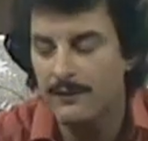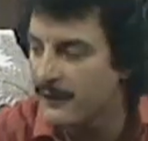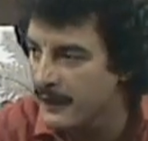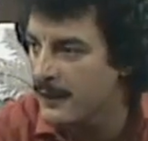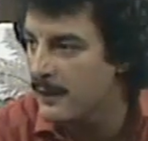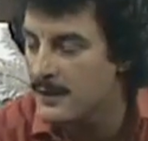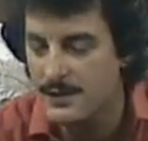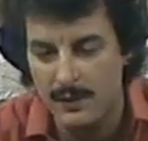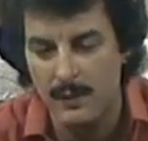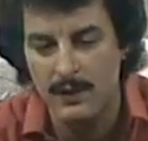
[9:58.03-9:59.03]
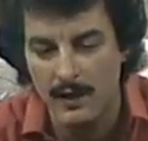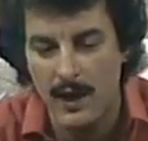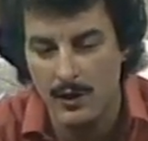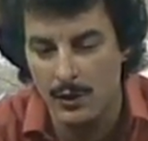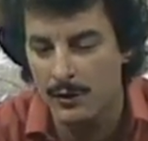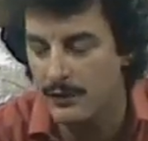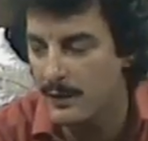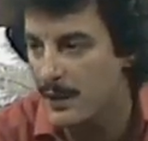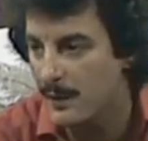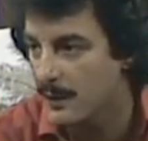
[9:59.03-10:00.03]
For him, he's probably like
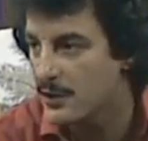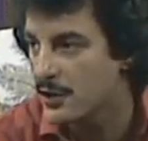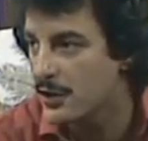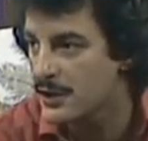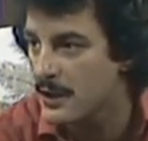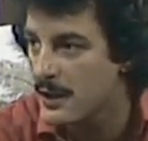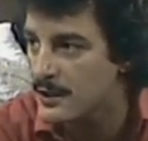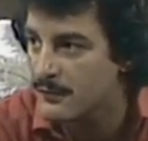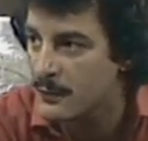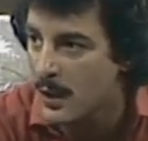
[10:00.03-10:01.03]
ordinary people, enjoys a glass of